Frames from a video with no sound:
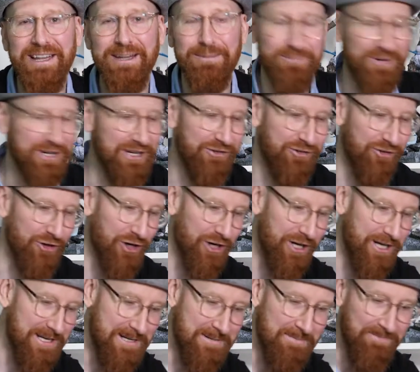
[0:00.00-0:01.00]
I'm pretty sure.
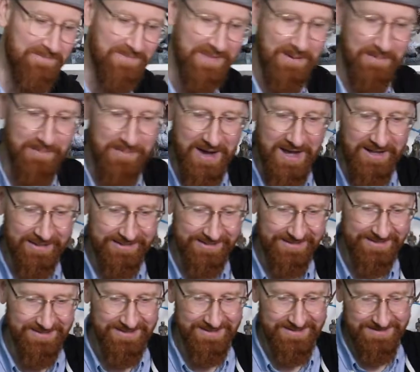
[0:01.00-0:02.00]
But
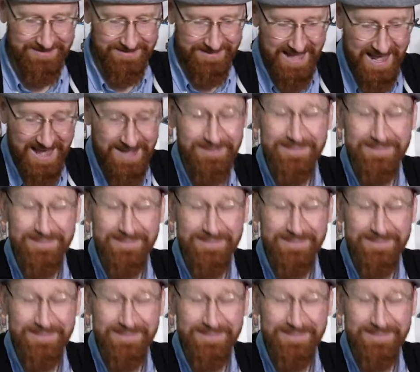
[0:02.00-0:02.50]
yeah,